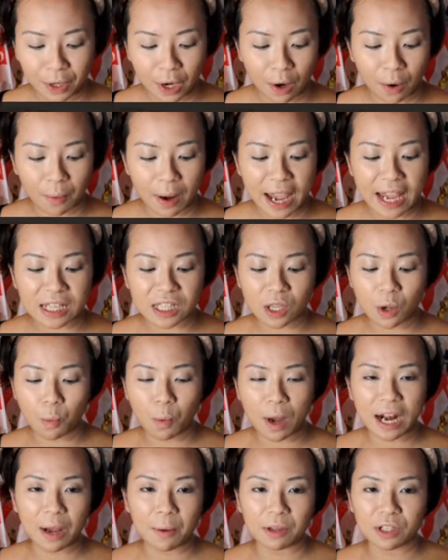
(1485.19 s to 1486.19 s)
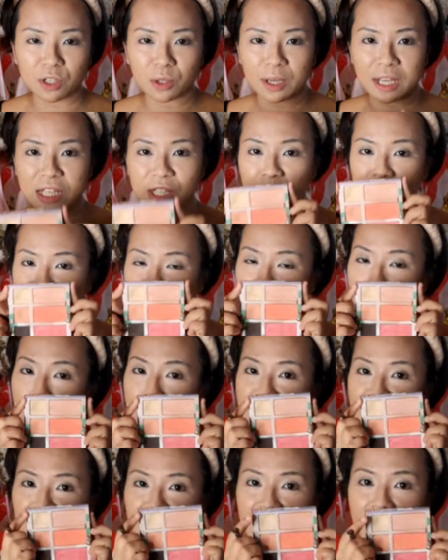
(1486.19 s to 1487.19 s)
All right, so what I will do is using the
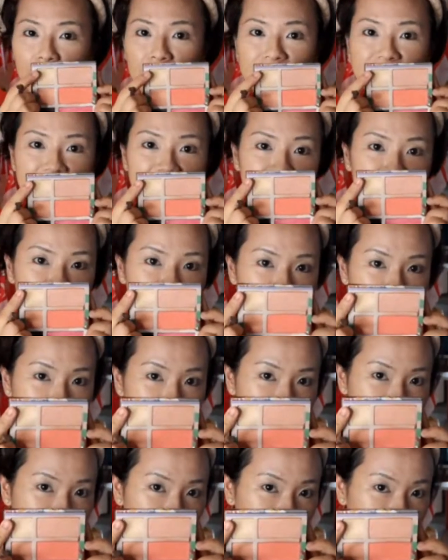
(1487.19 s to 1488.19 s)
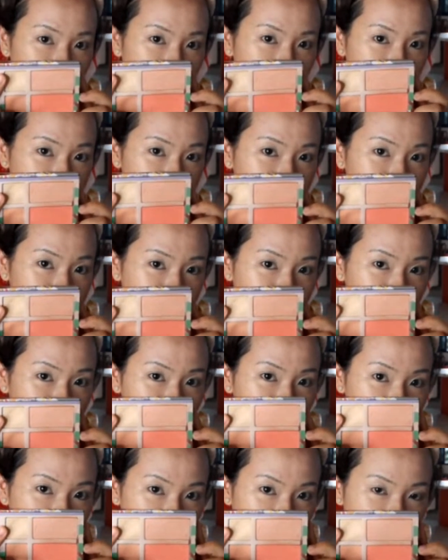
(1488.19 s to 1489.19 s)
palette, I will take this color,
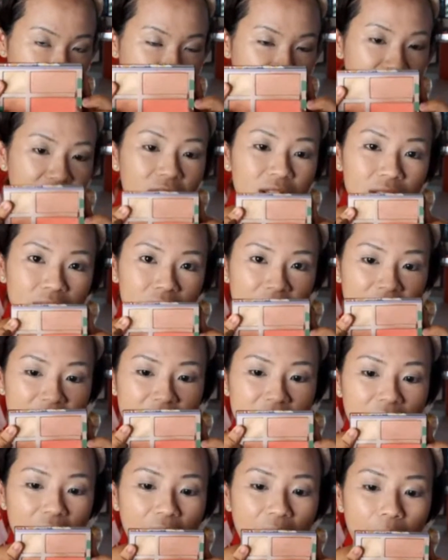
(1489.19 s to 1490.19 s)
okay, this